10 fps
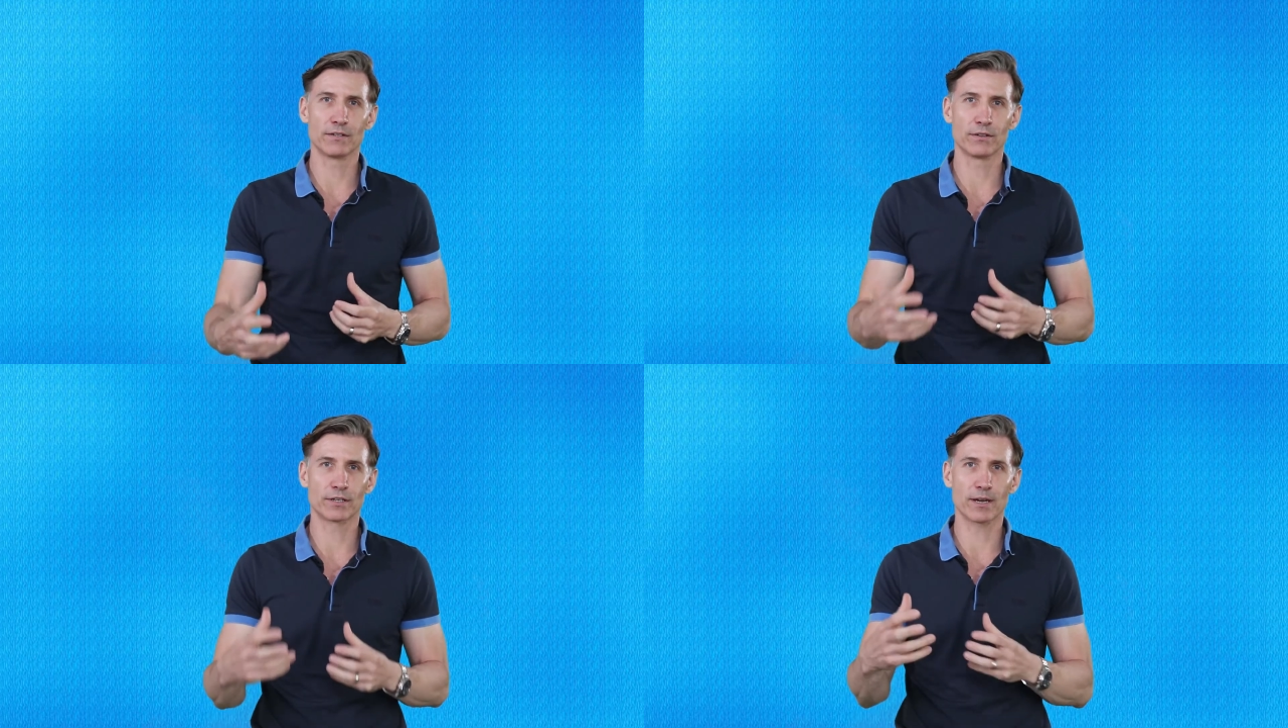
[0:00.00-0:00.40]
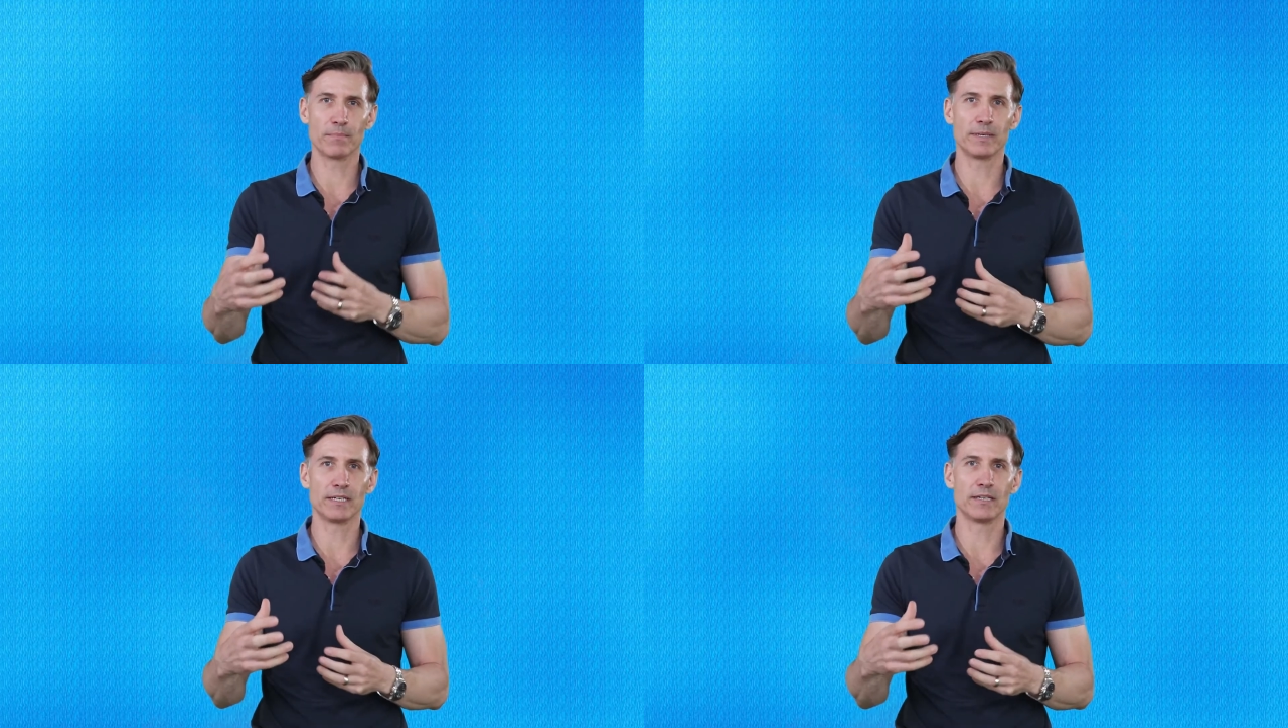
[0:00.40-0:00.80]
the
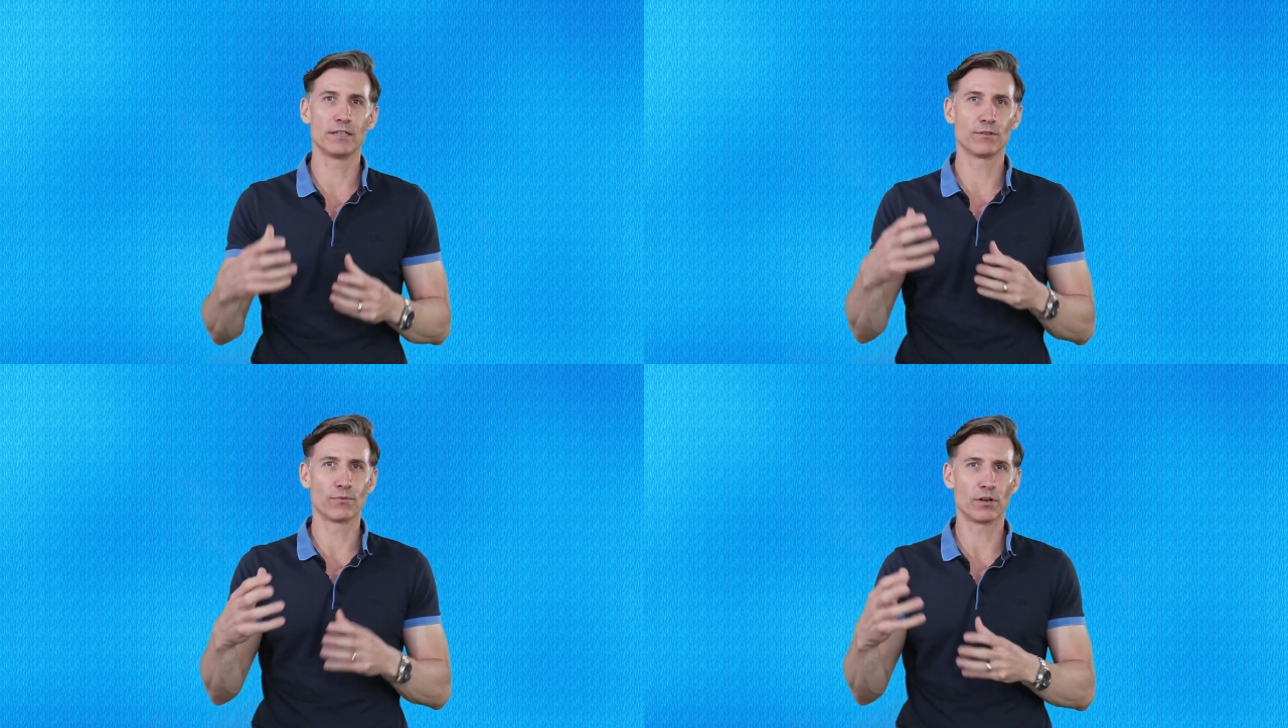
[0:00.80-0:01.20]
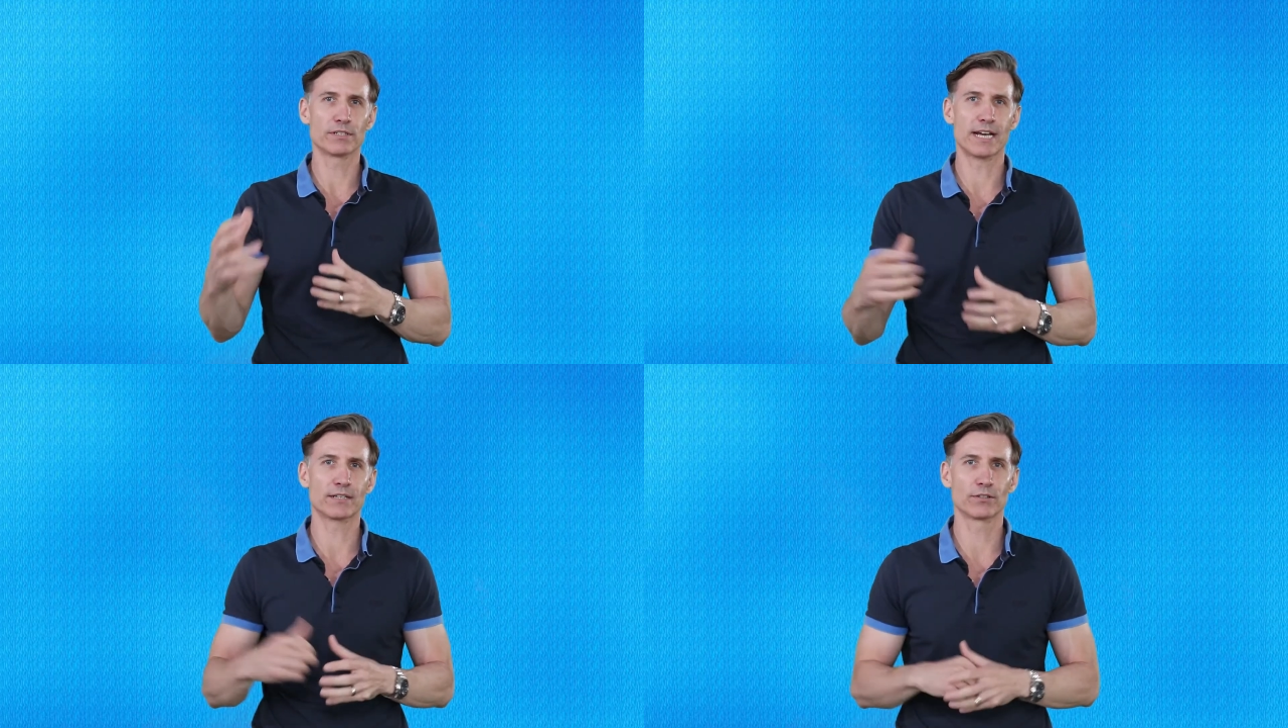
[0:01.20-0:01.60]
company in the wrong
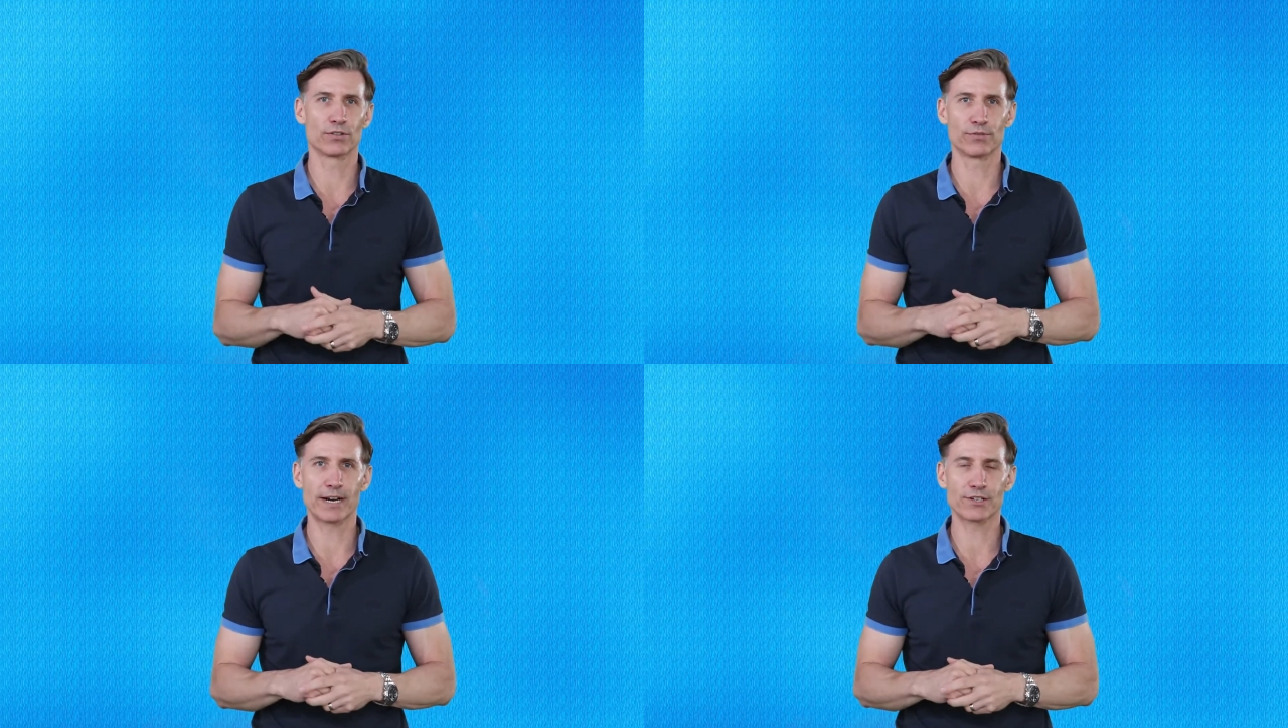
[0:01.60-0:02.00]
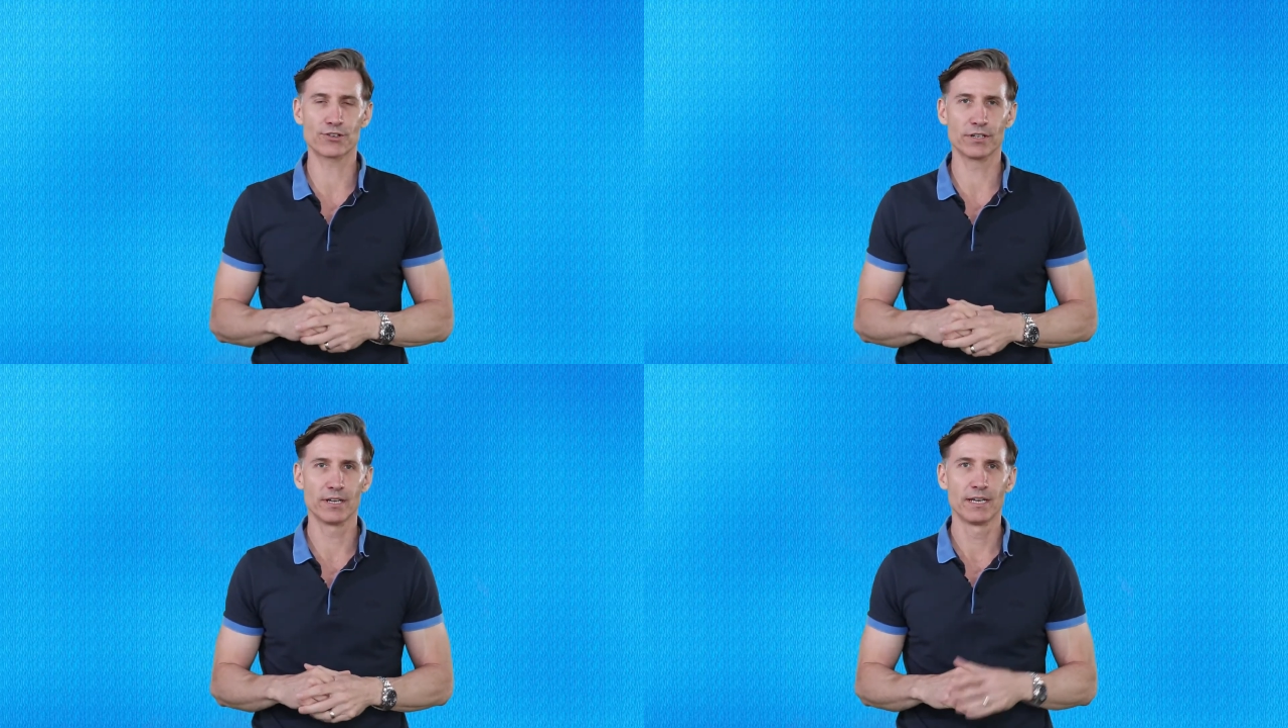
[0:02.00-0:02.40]
technical
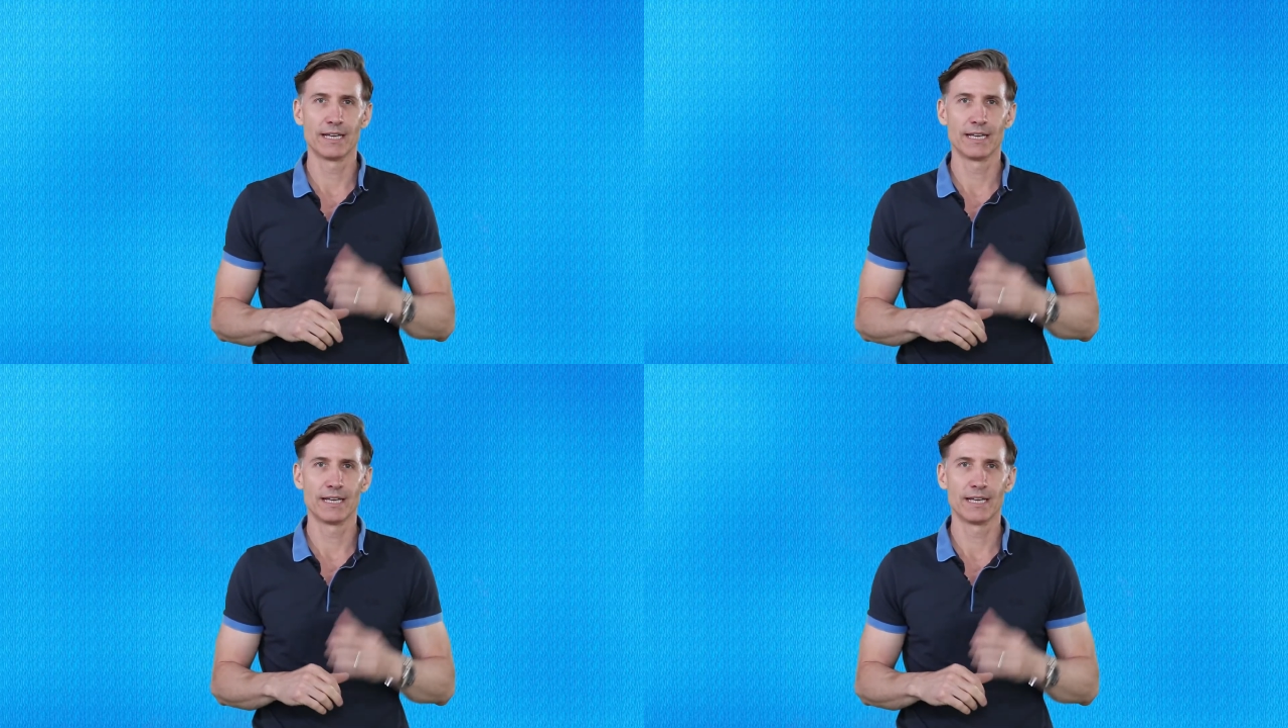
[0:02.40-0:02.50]
direction,